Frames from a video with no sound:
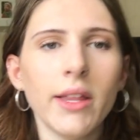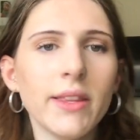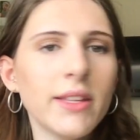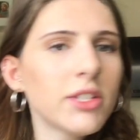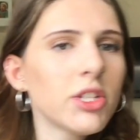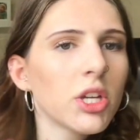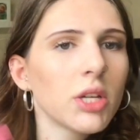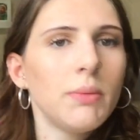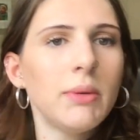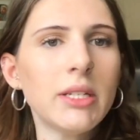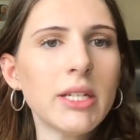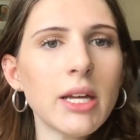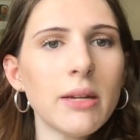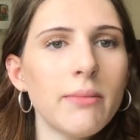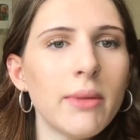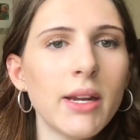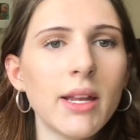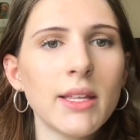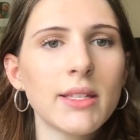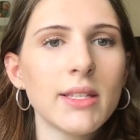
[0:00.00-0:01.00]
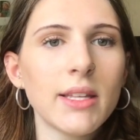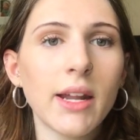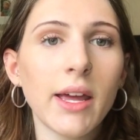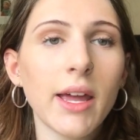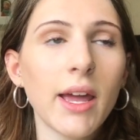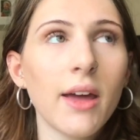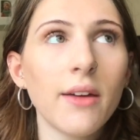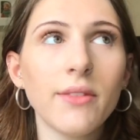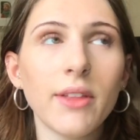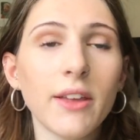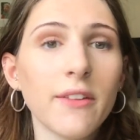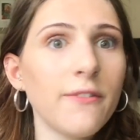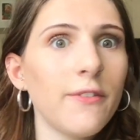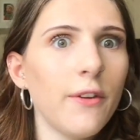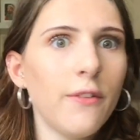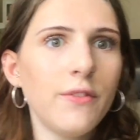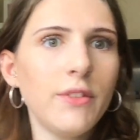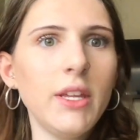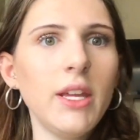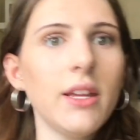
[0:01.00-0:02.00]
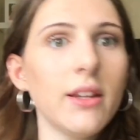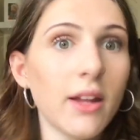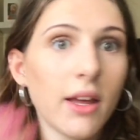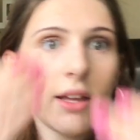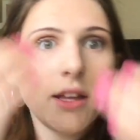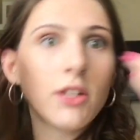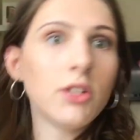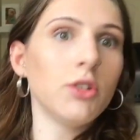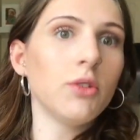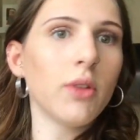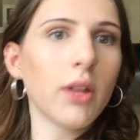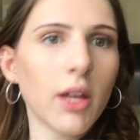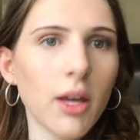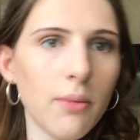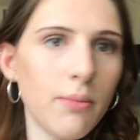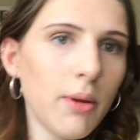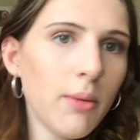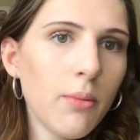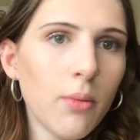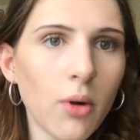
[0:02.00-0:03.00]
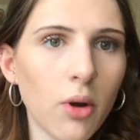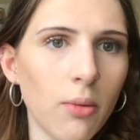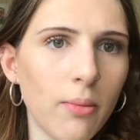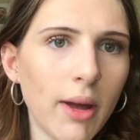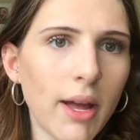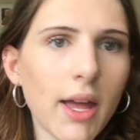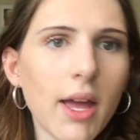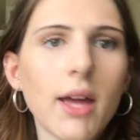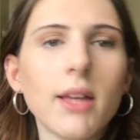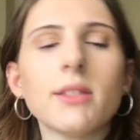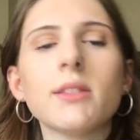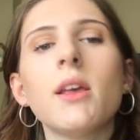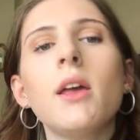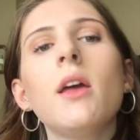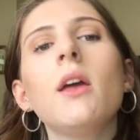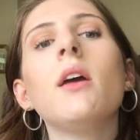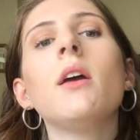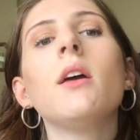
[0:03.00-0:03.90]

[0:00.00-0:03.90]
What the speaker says: this took me 10 minutes and I have like 15, I can do like a bit more on my eyes.